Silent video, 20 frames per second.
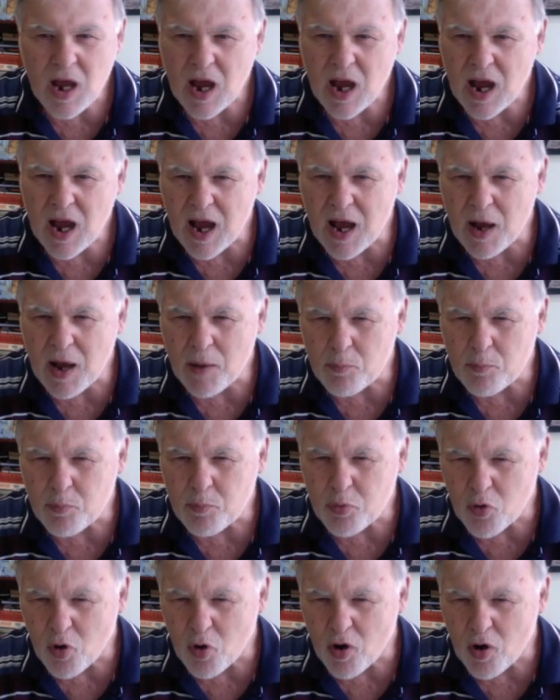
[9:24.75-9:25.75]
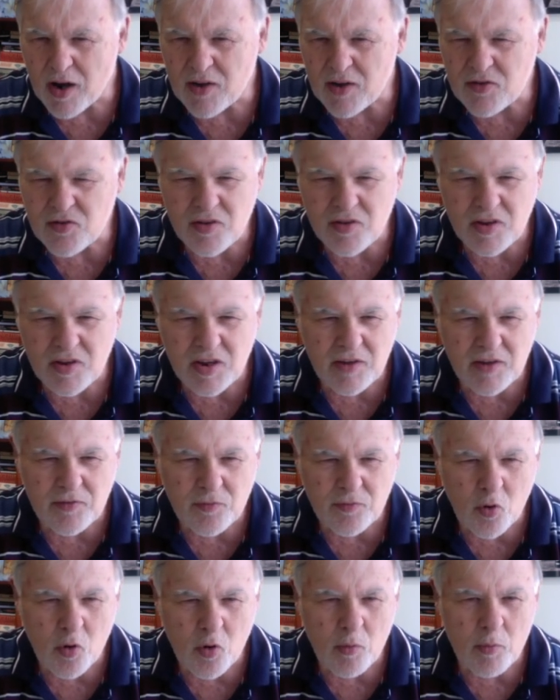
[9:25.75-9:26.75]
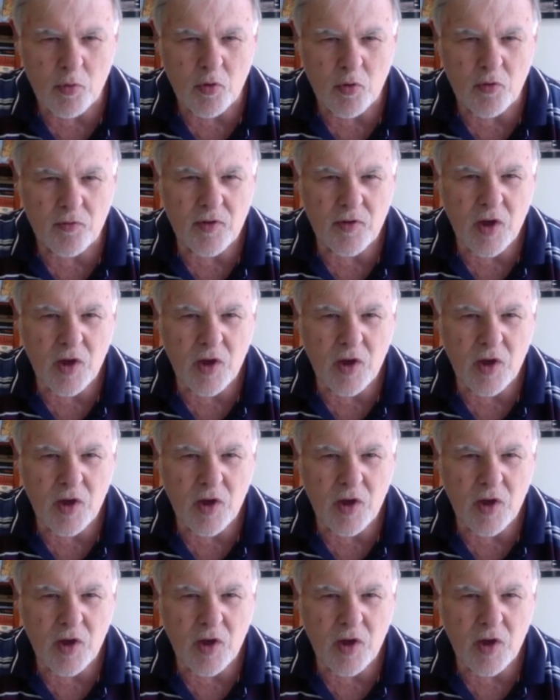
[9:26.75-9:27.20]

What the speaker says: prior to the e4 move,